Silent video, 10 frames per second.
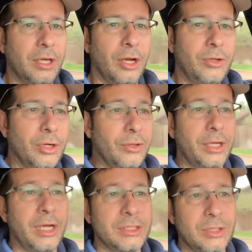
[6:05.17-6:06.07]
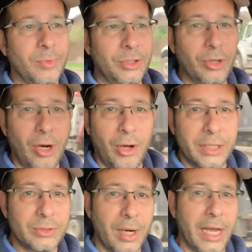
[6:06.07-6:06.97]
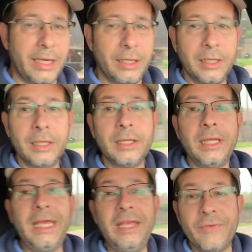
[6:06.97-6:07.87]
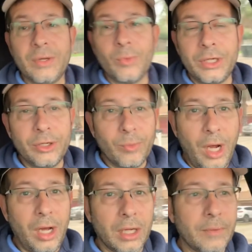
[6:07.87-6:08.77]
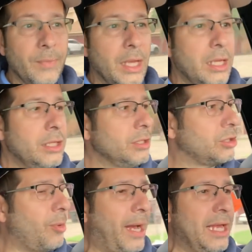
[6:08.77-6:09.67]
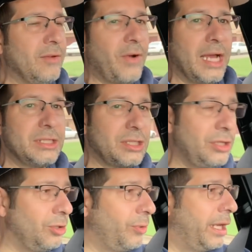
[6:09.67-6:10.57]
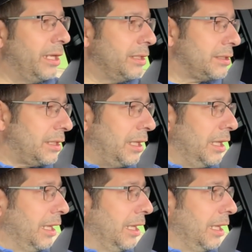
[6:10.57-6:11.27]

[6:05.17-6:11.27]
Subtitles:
You know, you're the customer. You're always right, even when you're wrong. So my advice to you is,